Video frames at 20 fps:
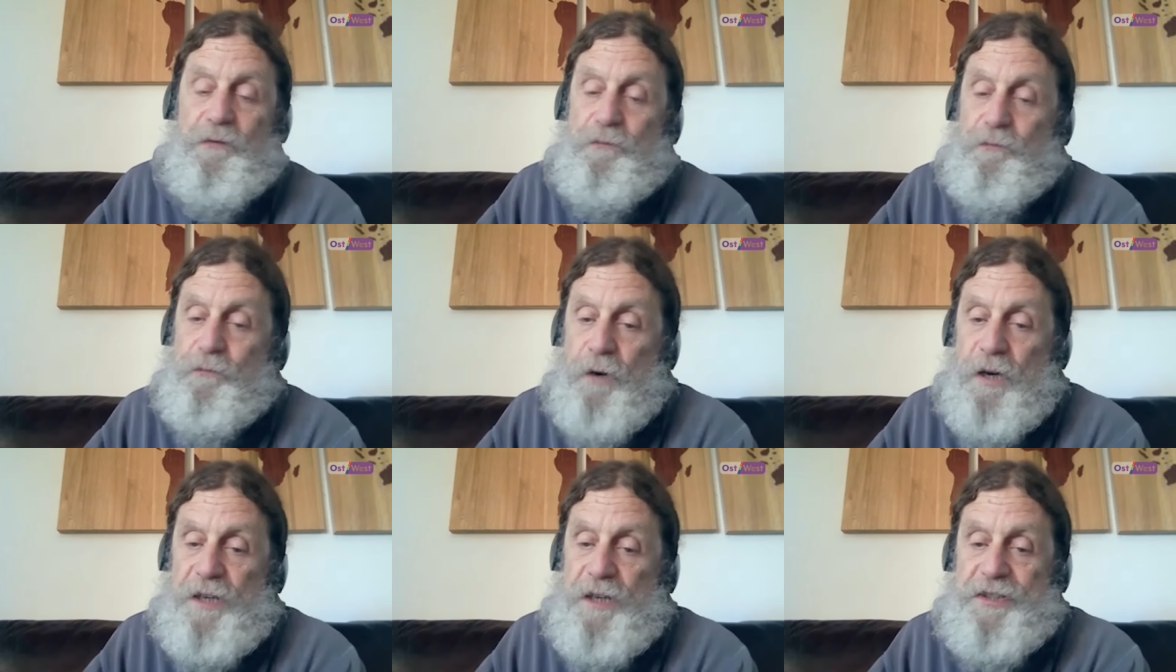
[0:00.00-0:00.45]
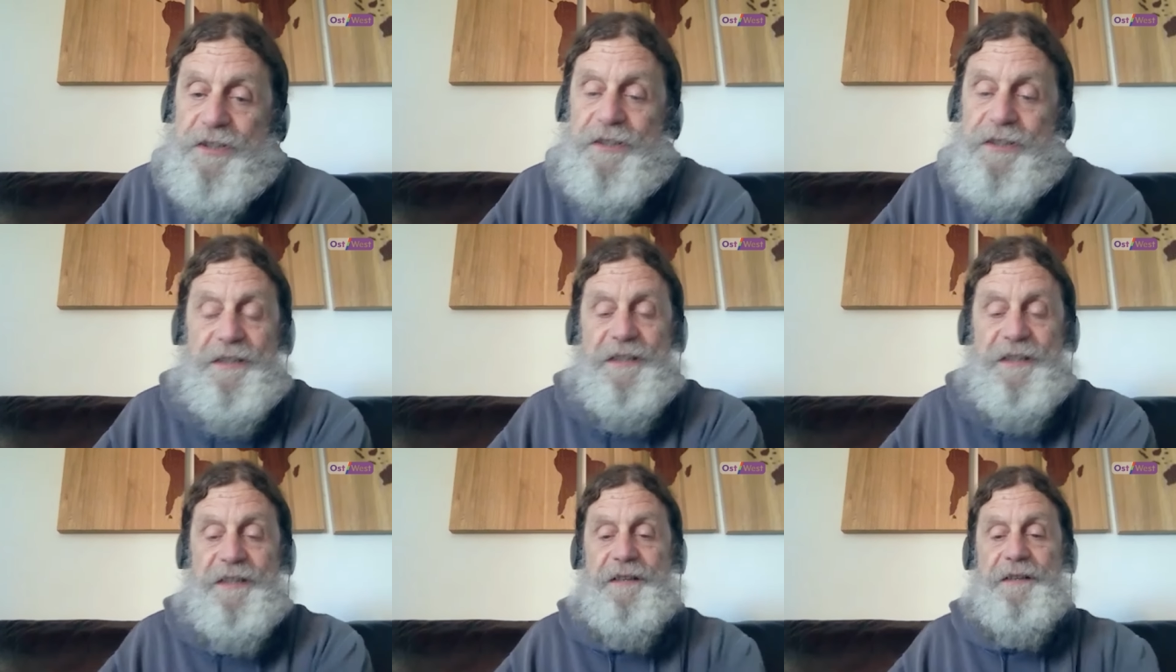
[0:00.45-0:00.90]

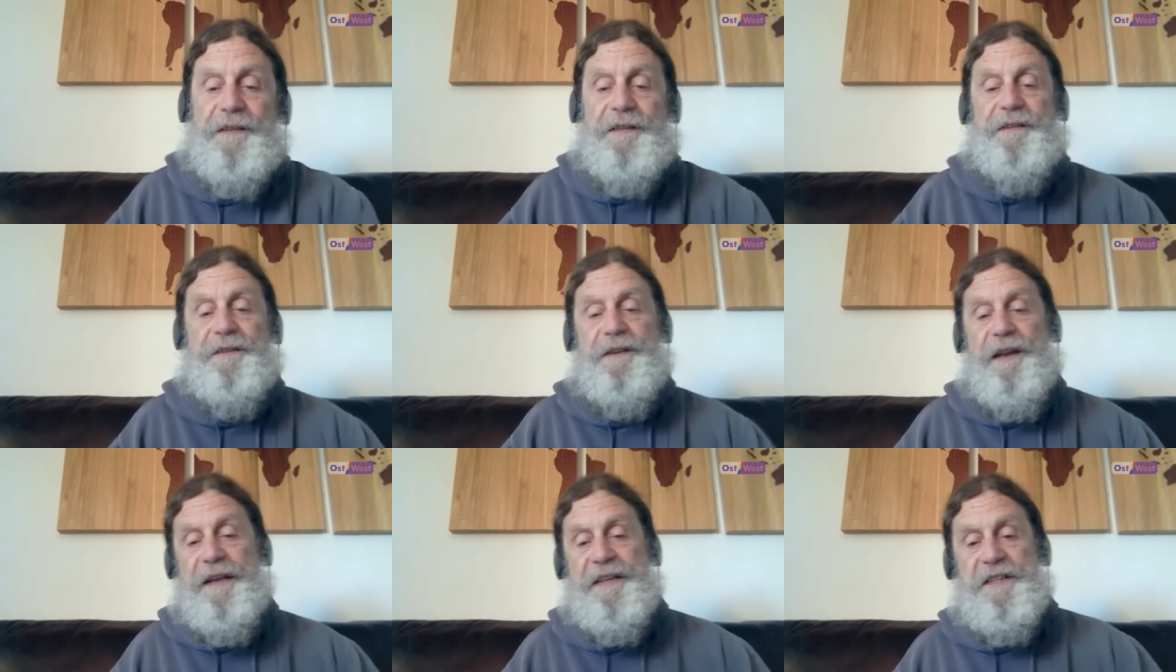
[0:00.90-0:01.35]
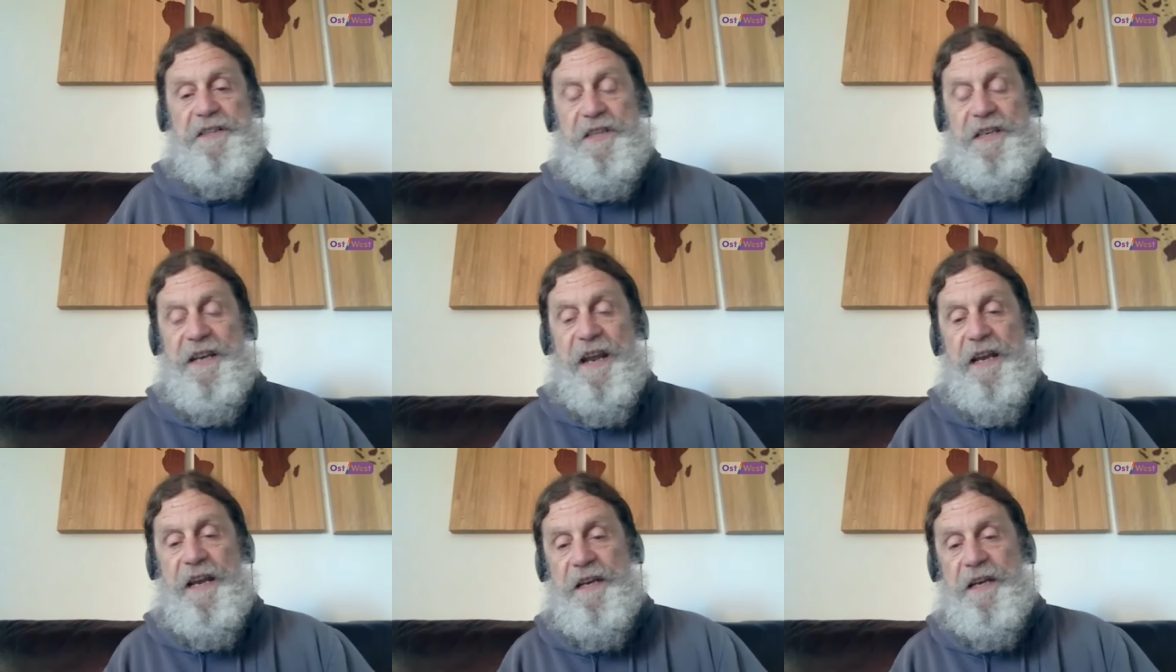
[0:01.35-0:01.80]
Russia in
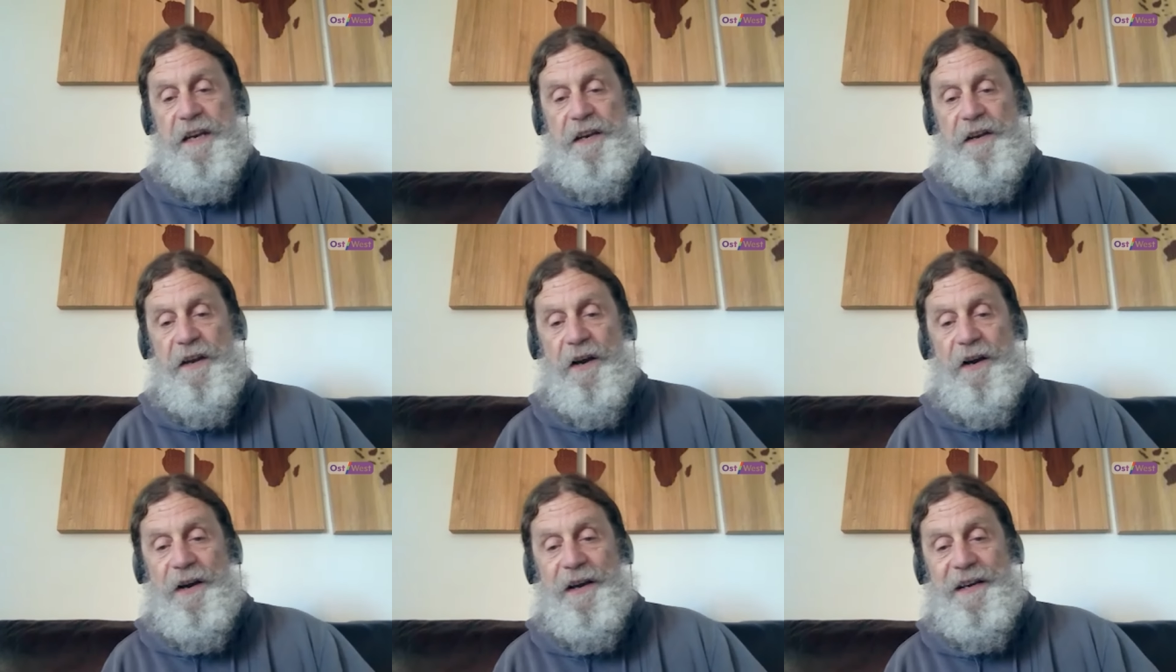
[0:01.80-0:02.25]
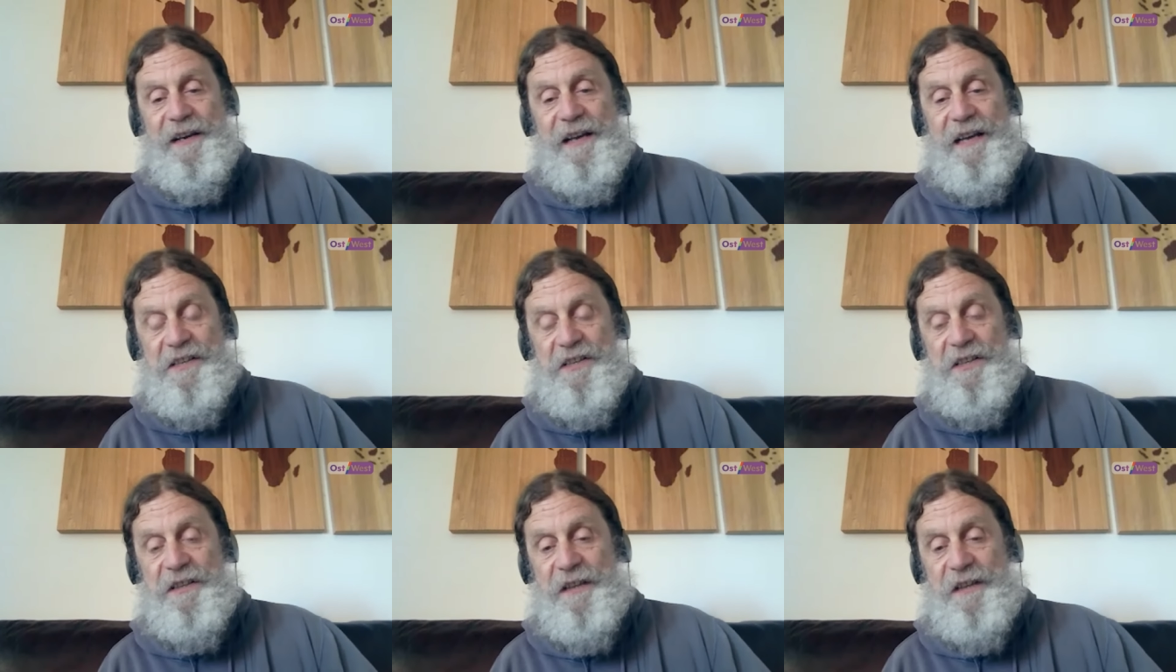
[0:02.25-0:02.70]
1989
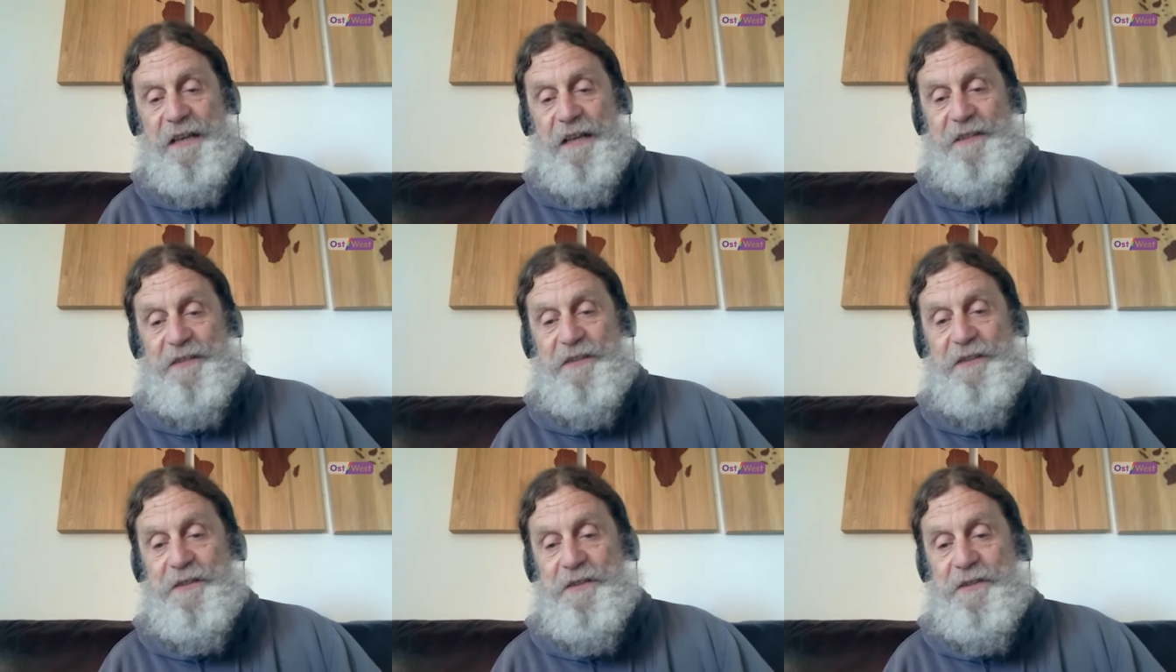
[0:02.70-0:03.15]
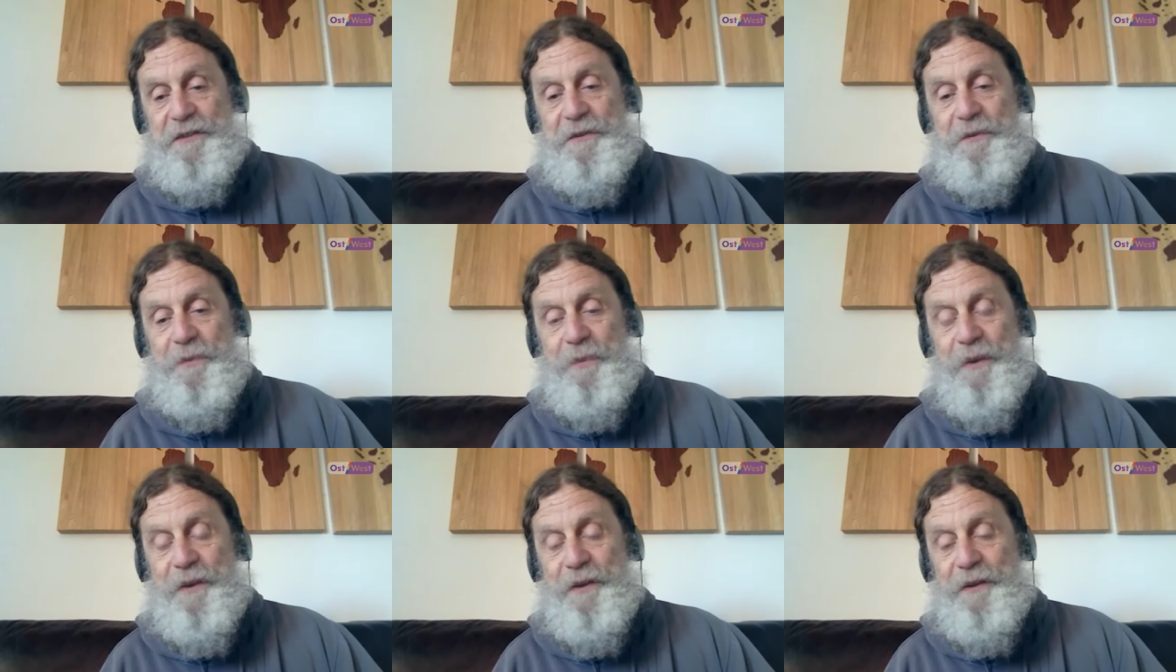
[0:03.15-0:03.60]
has a lot to do
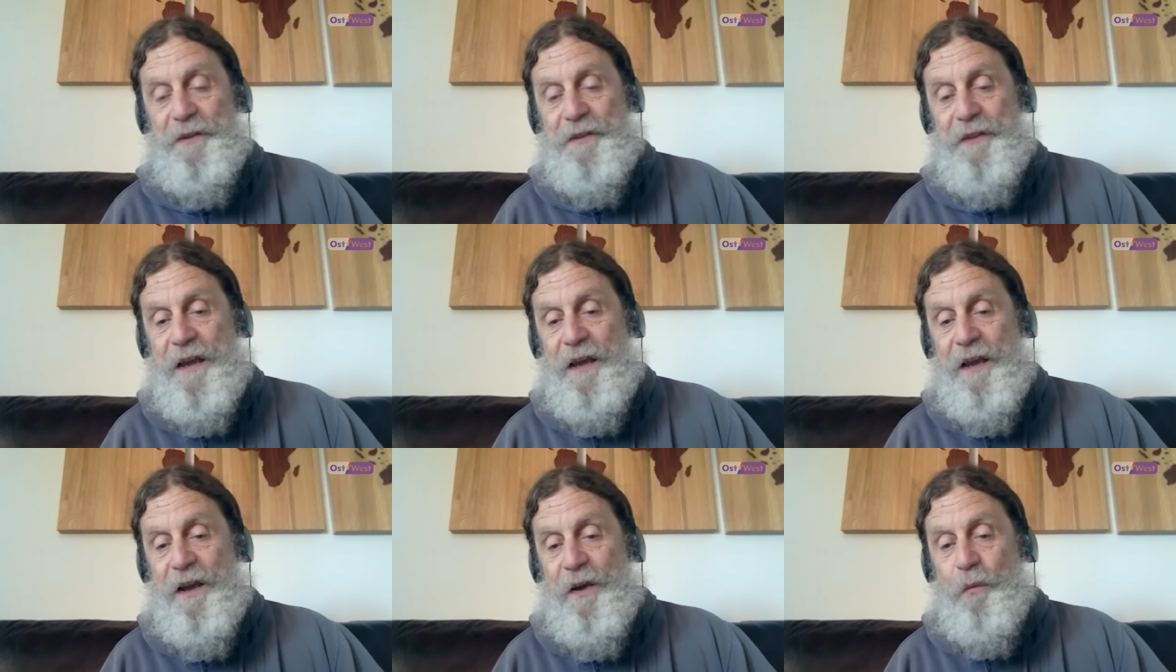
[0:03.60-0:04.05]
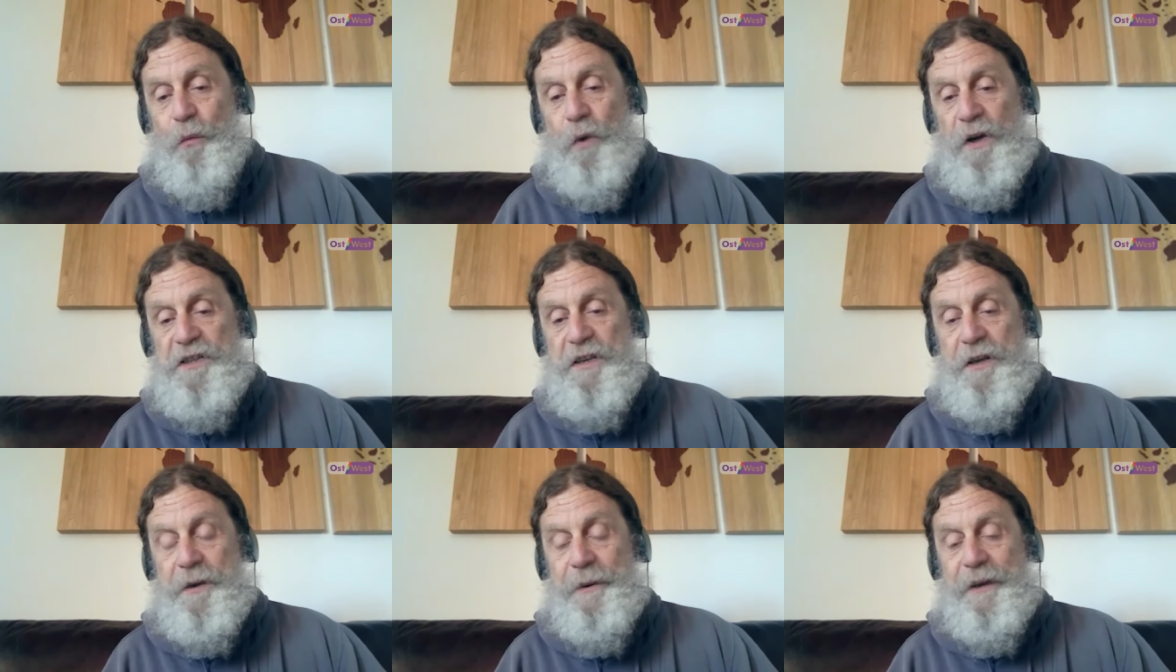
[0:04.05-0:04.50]
with
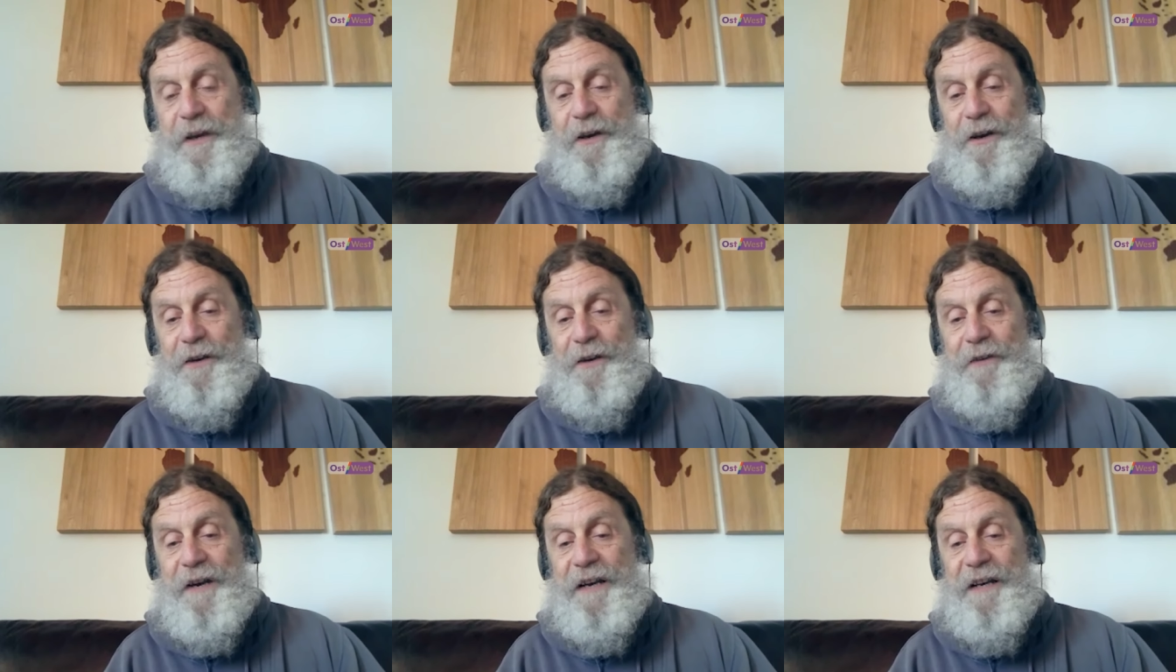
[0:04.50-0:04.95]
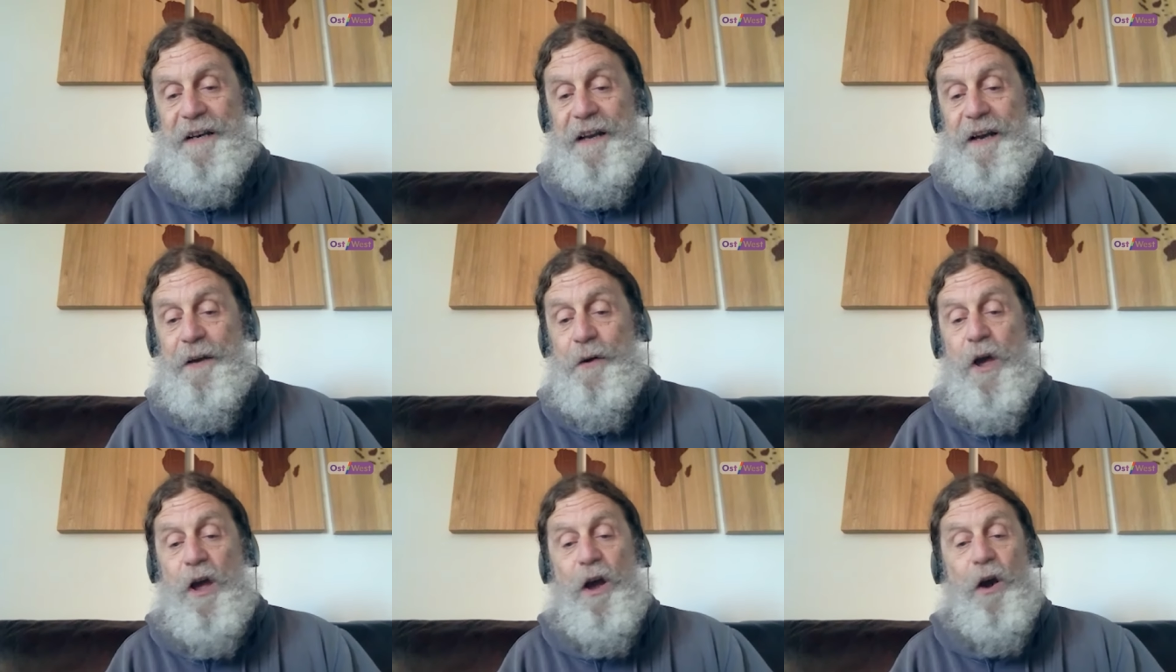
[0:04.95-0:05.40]
what's going on right now.